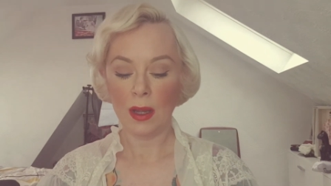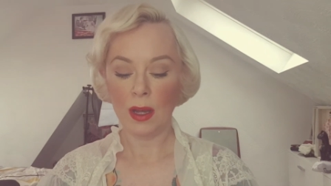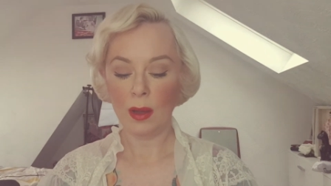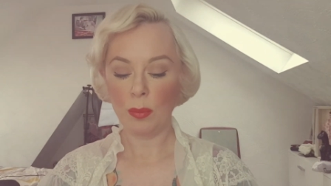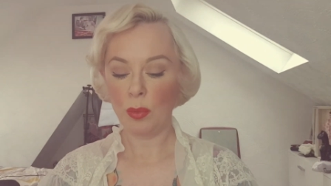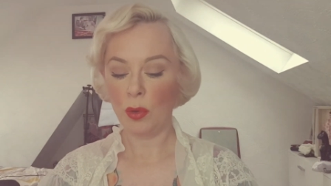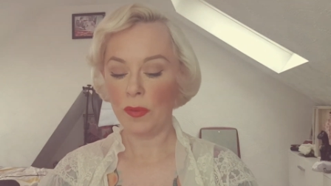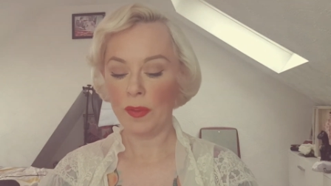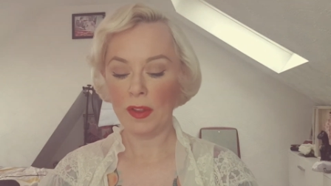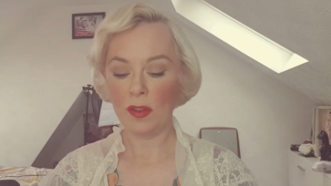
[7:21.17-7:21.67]
I
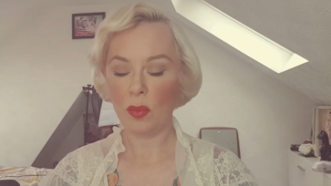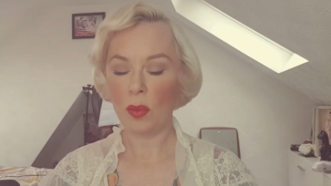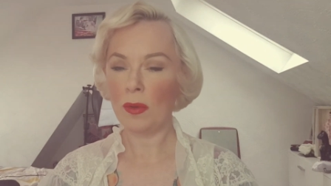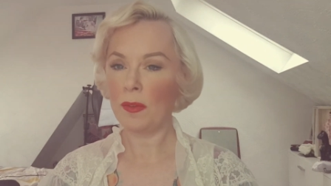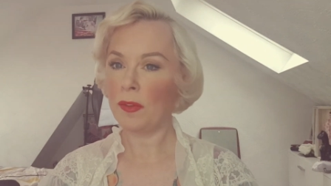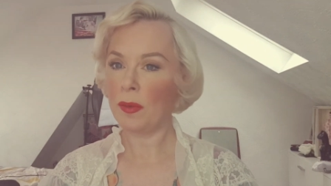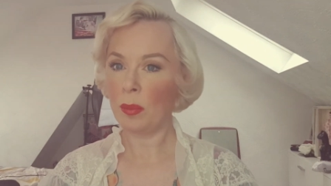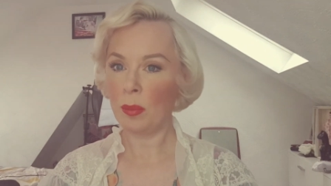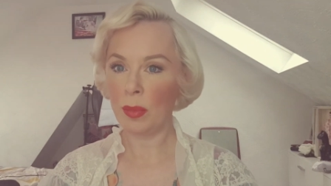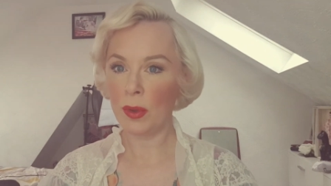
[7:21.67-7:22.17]
bought this
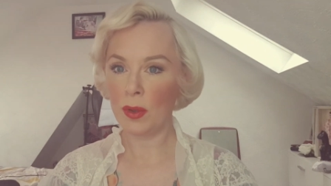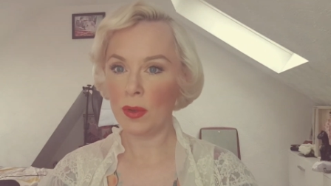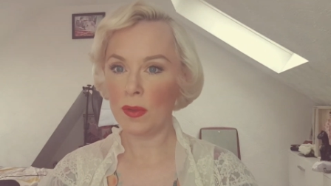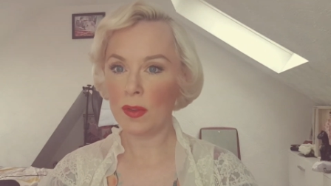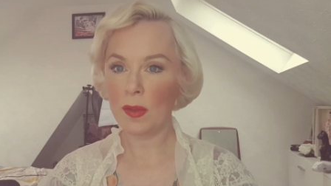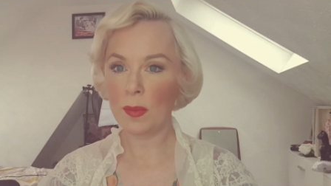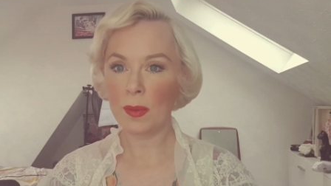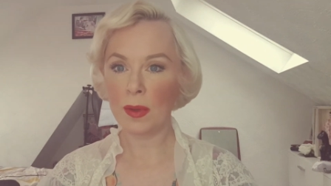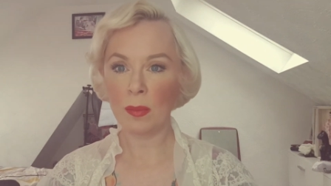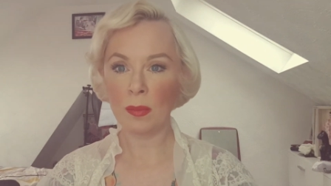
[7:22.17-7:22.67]
one from
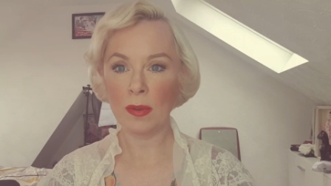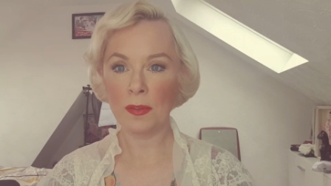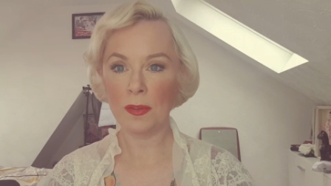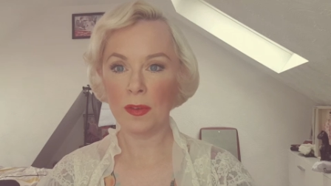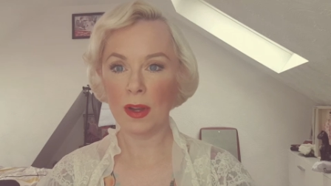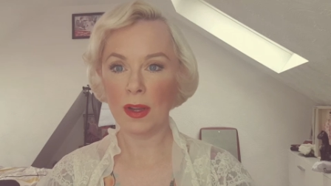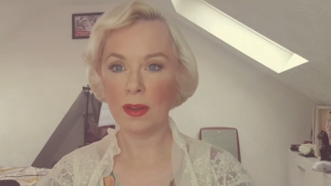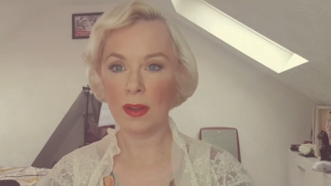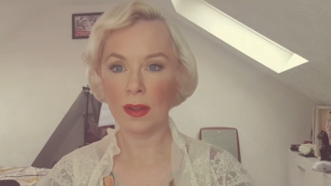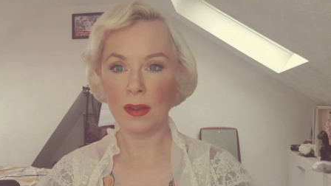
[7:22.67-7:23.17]
Boots, but I'm
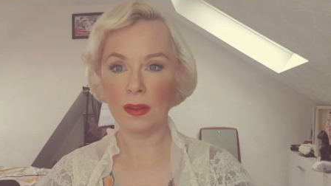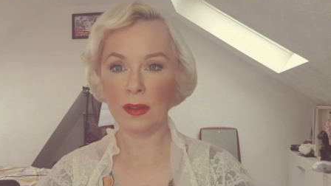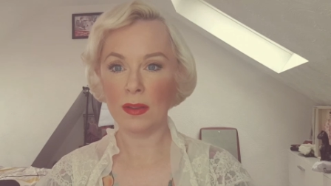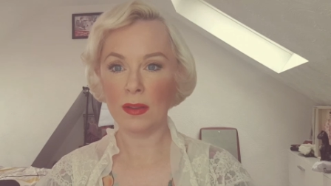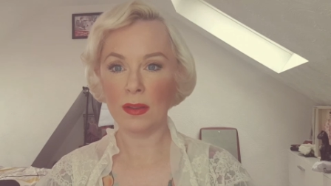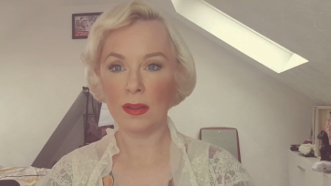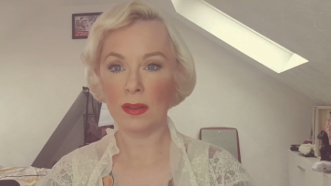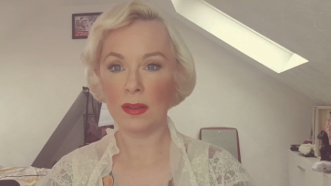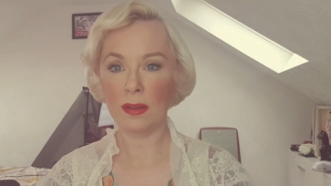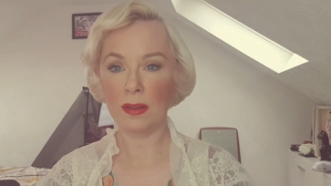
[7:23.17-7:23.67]
afraid I
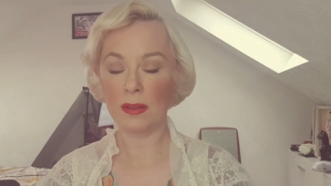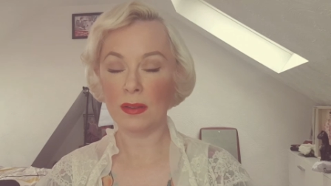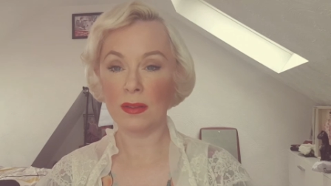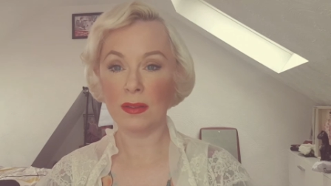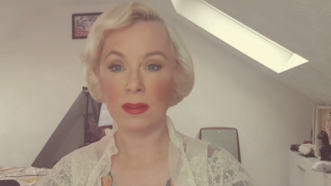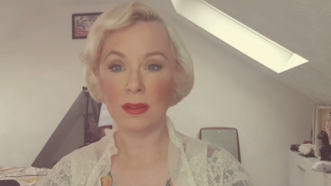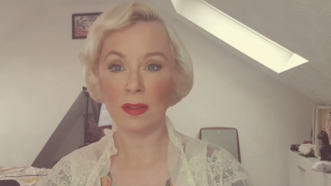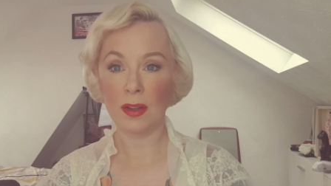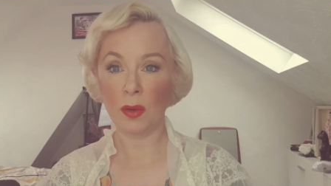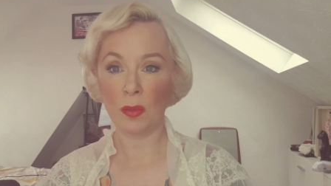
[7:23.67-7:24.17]

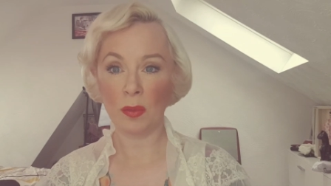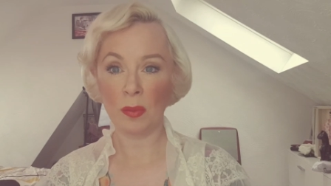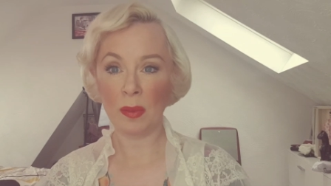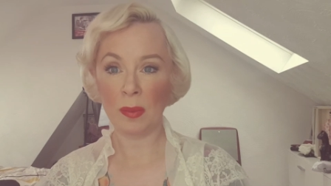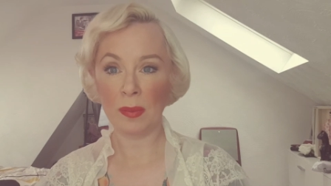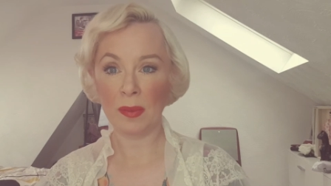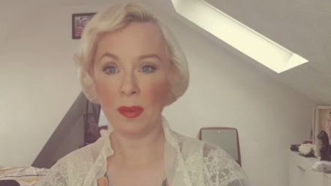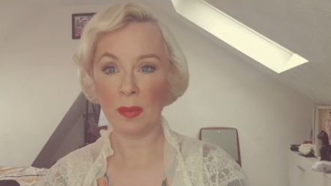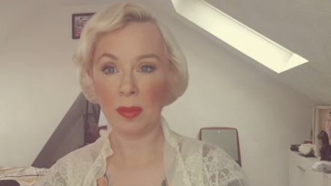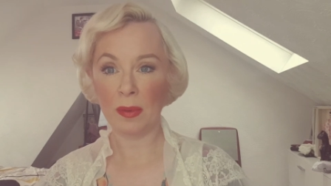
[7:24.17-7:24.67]
don't
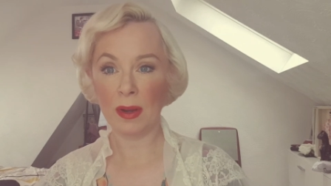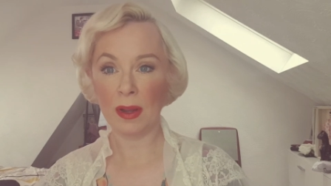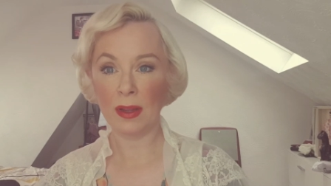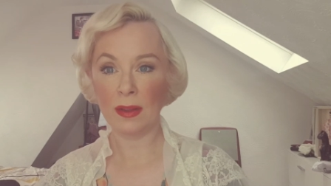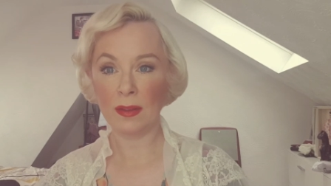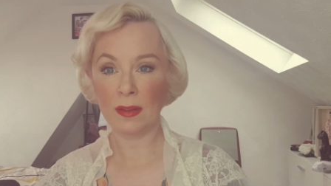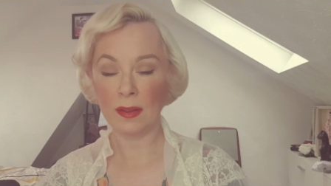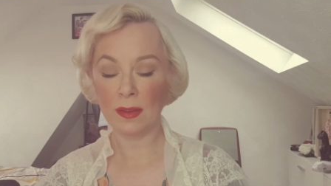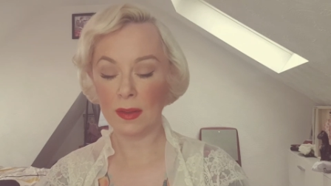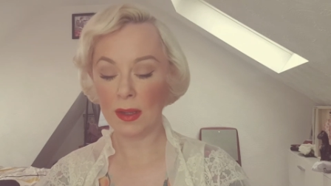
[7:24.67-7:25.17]
remember the brand.